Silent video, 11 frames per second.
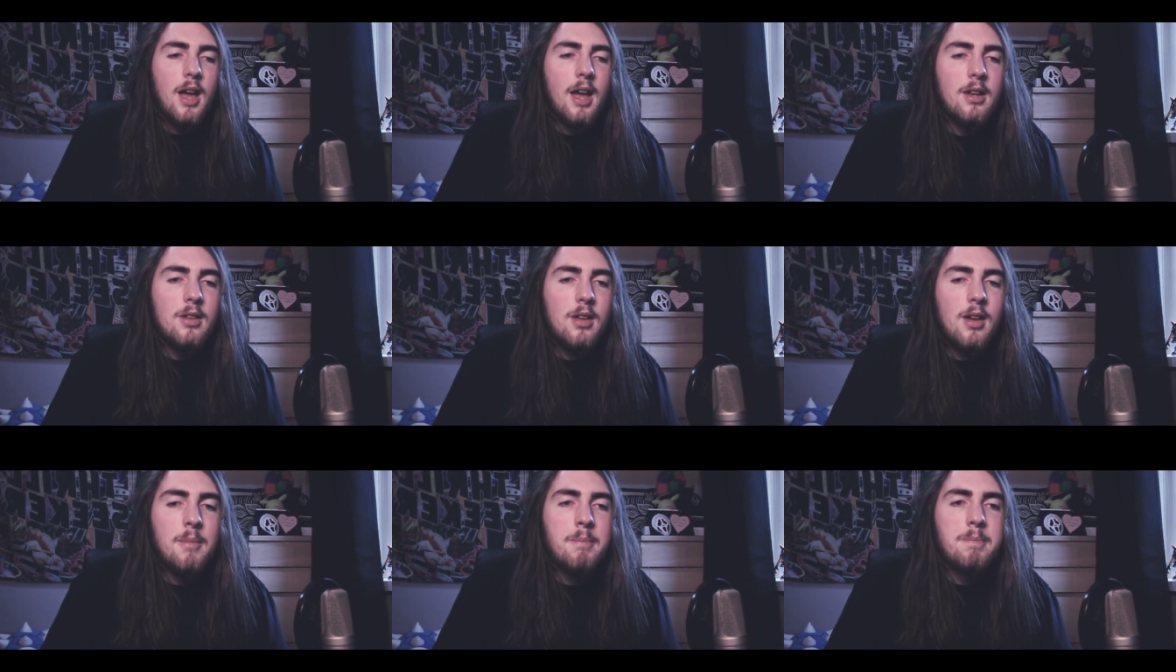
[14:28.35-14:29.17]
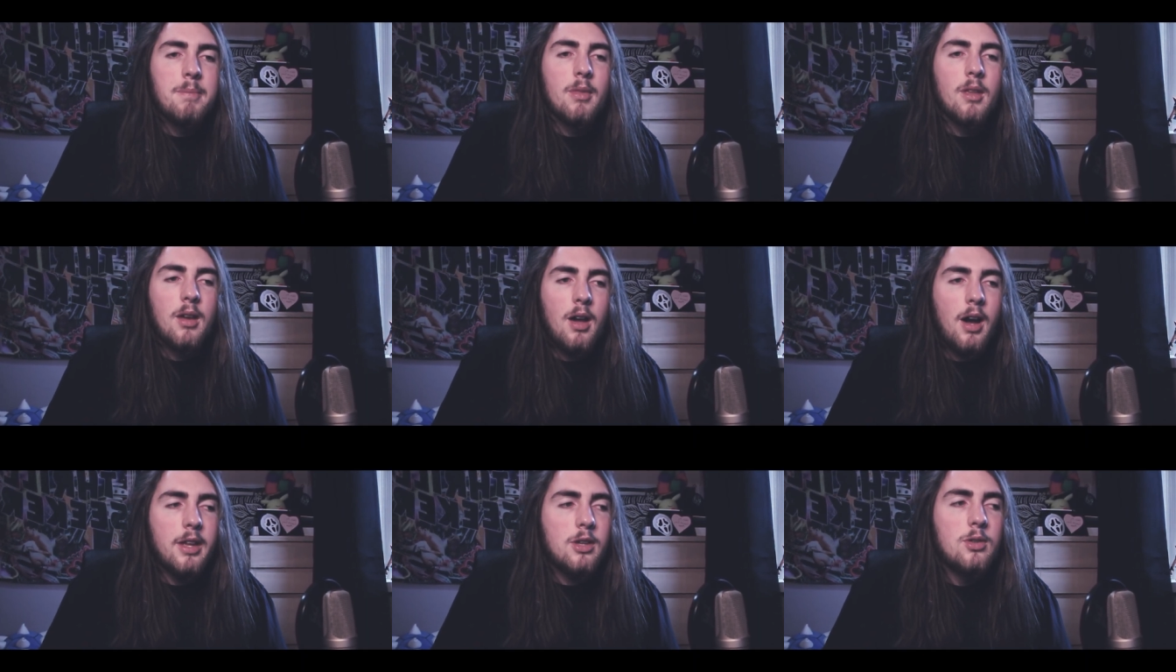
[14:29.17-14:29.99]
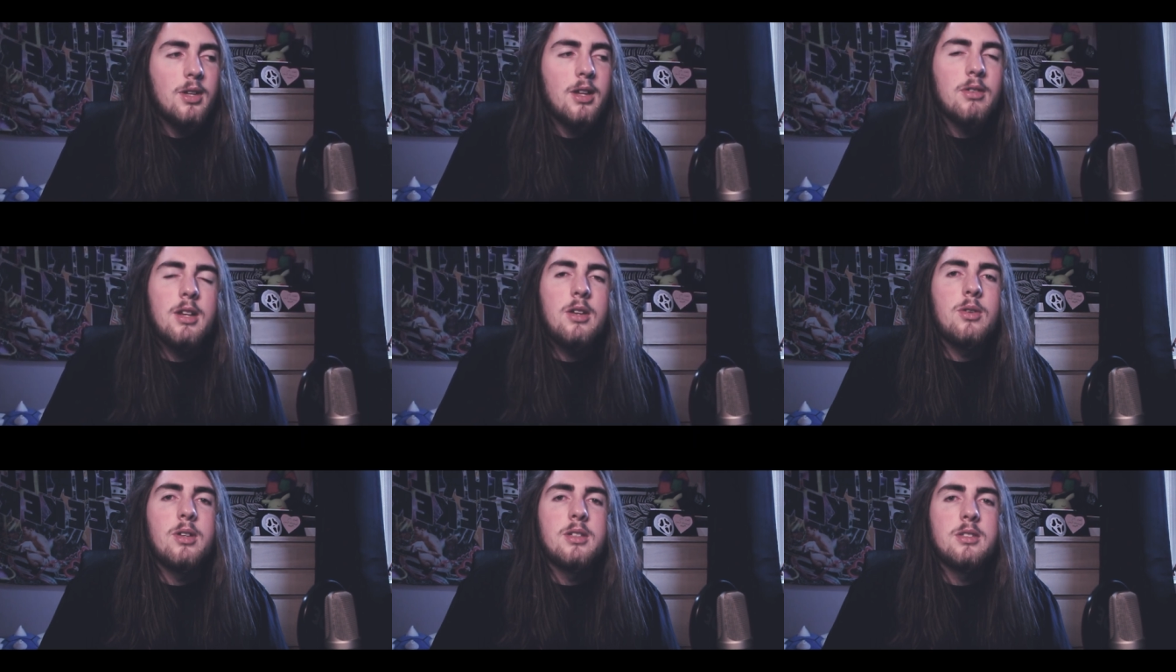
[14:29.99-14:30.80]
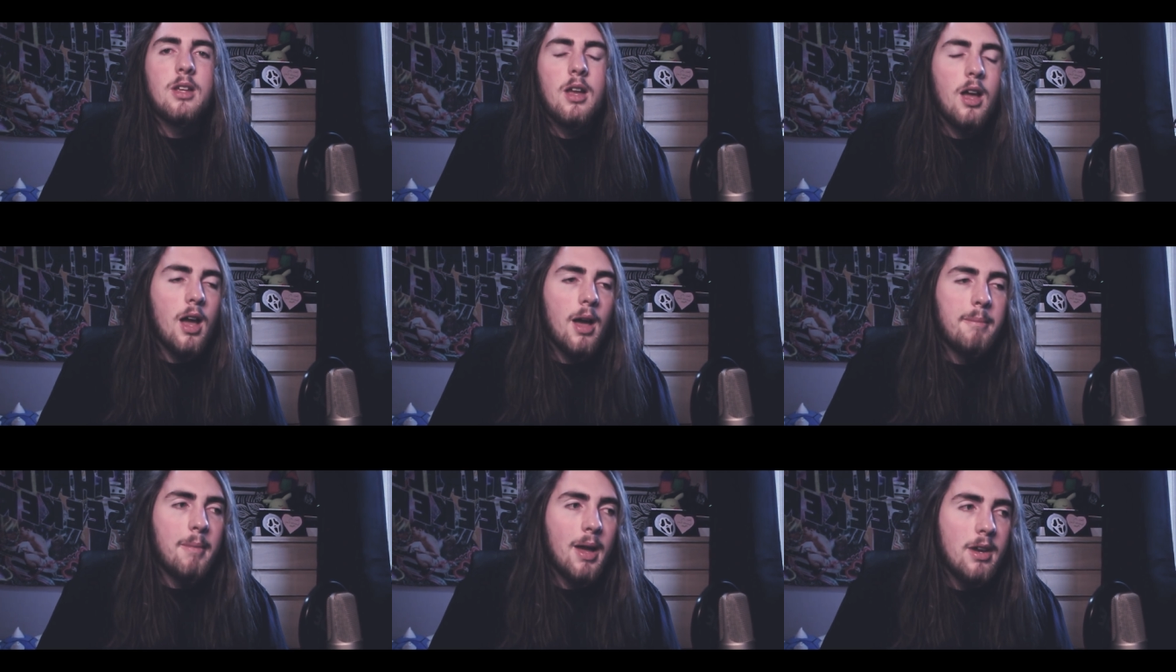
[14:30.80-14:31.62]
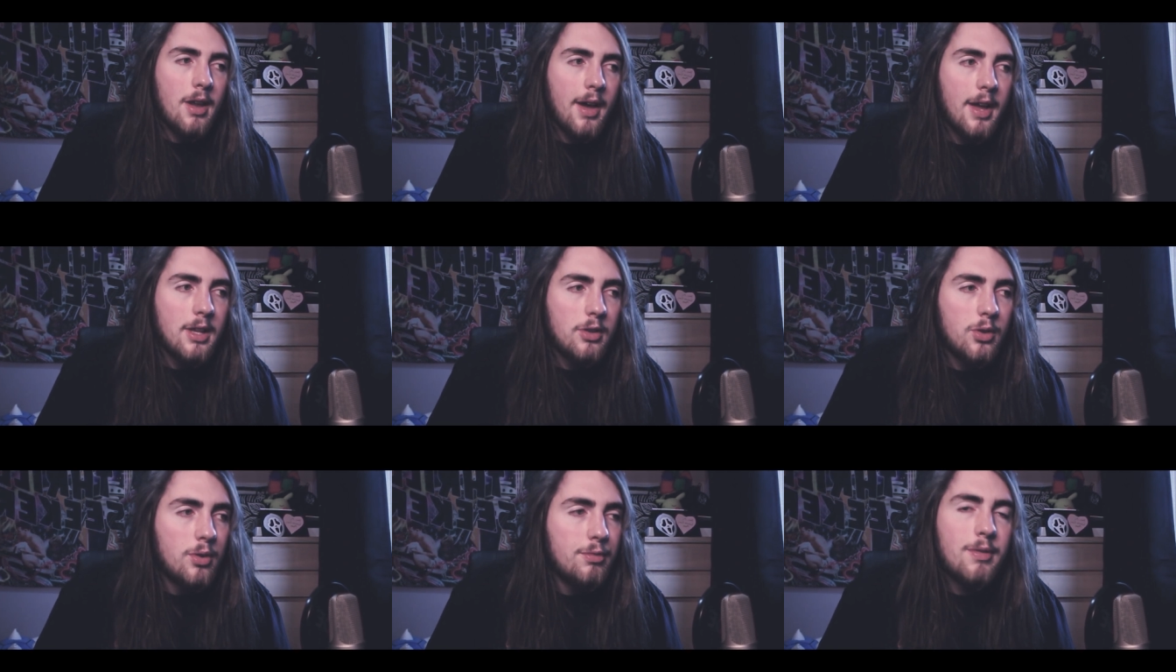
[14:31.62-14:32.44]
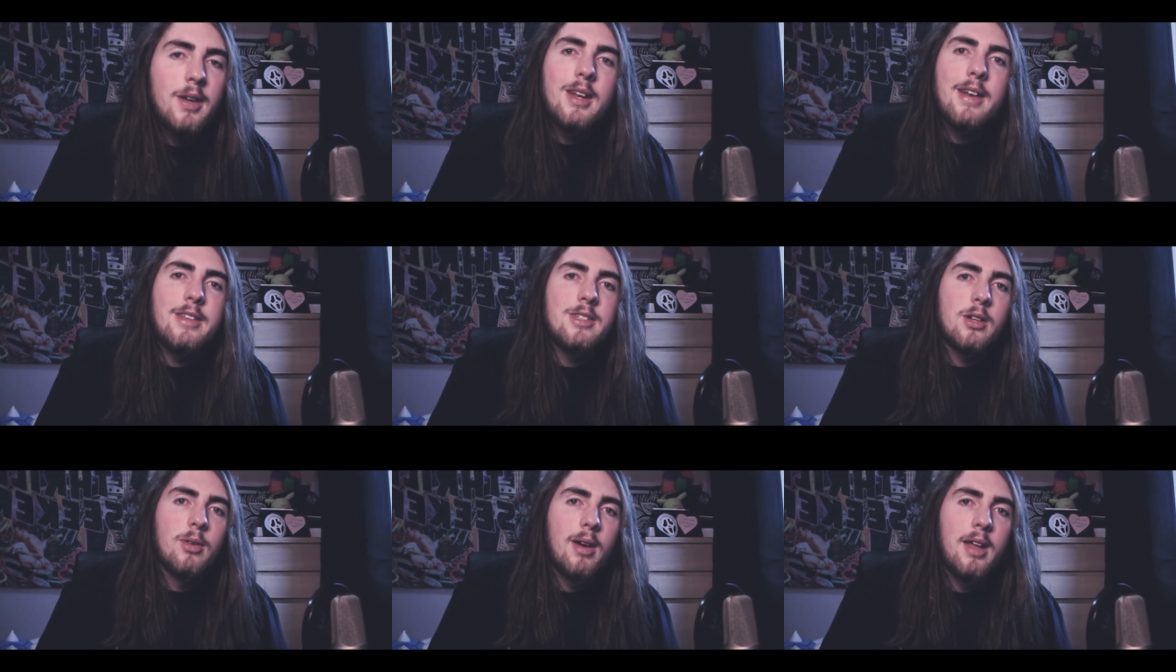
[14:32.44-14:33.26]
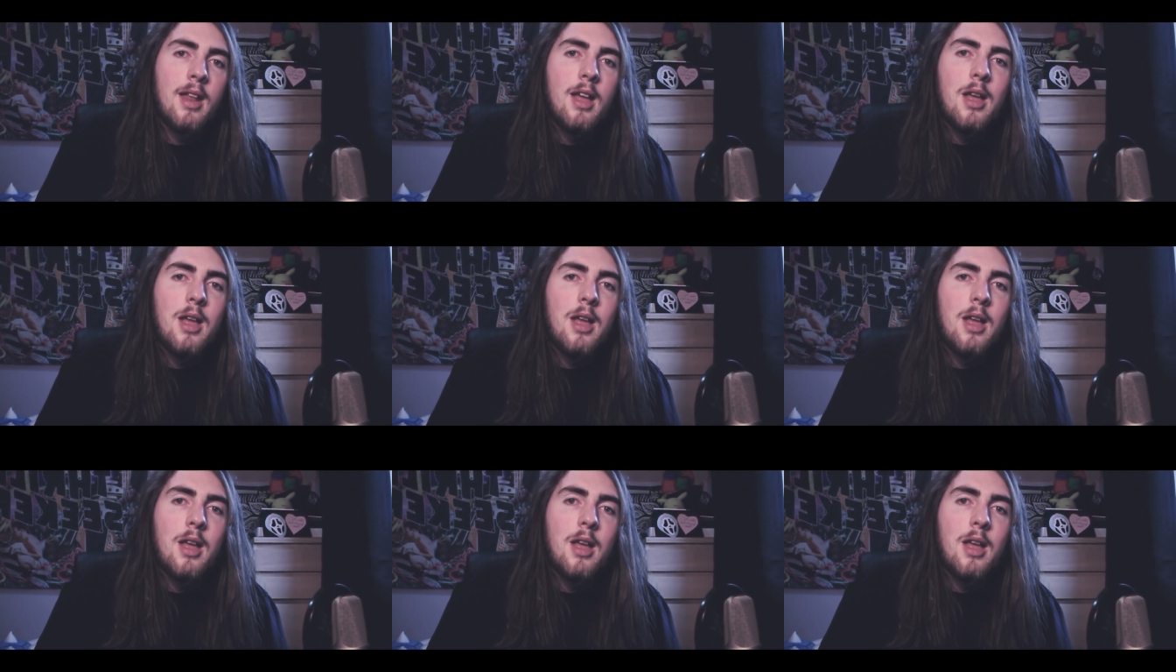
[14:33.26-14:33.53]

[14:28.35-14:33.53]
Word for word: and I couldn't hear any noise, and I couldn't find any cigarette,